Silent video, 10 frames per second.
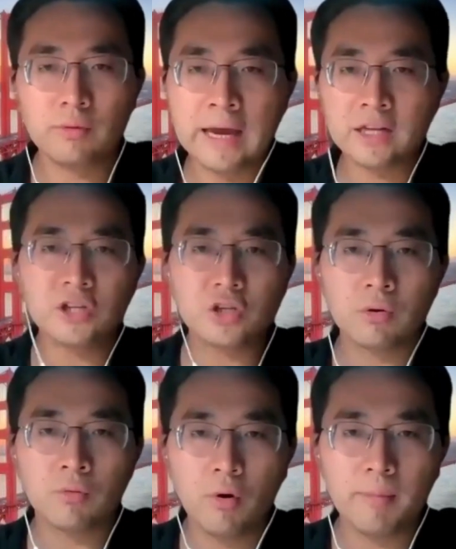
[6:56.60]
add into
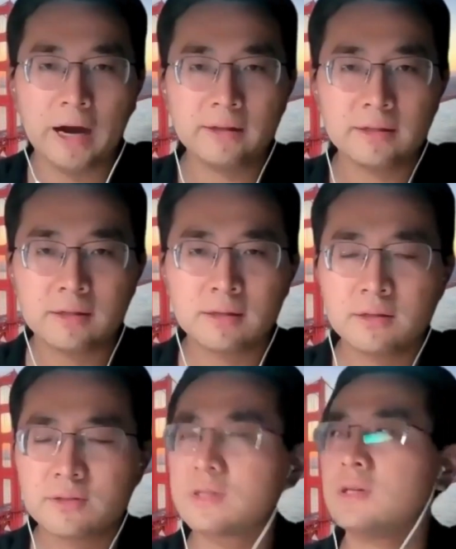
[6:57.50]
a robot.
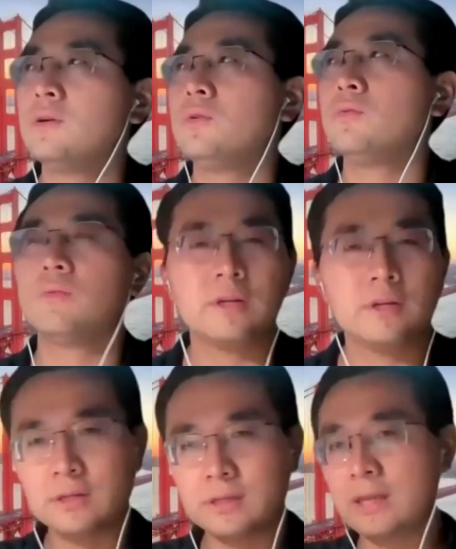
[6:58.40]
So
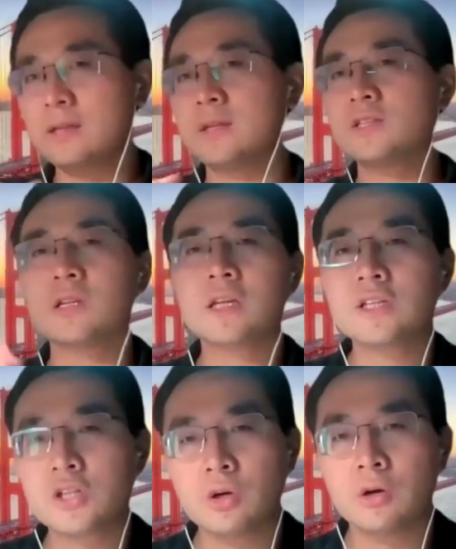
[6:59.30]
this
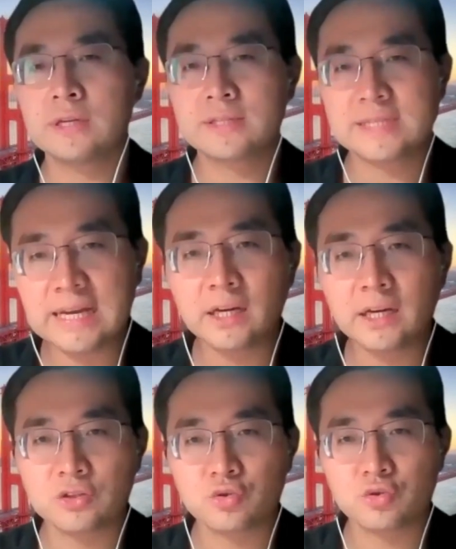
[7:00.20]
leads to the
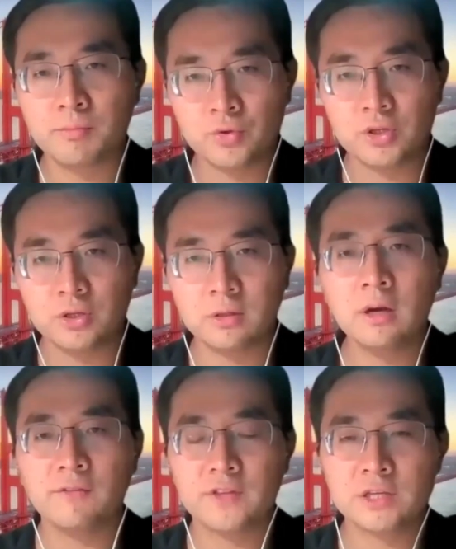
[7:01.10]
second contribution
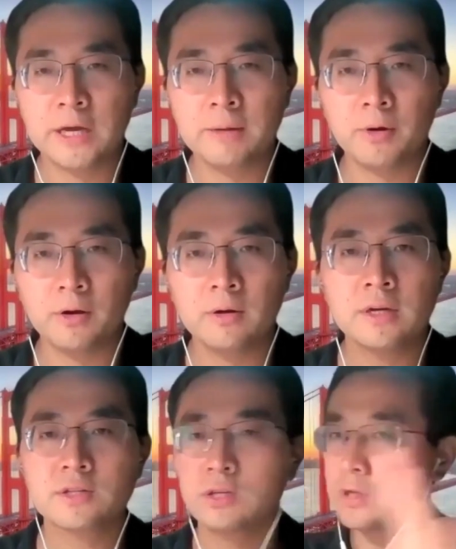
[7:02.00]
of this paper.
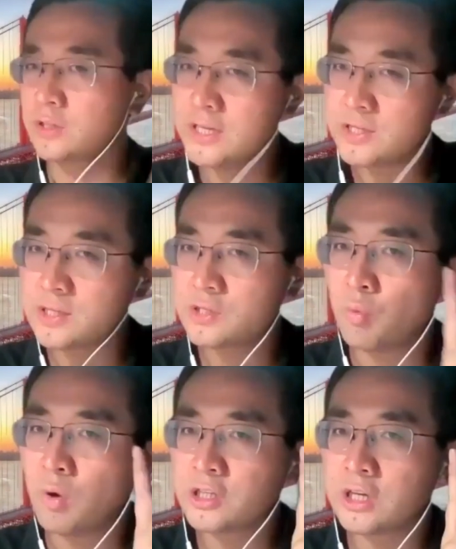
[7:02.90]
So the disk is
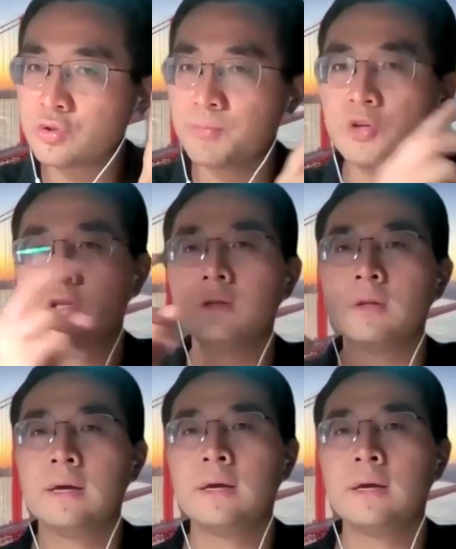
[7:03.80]
one contribution,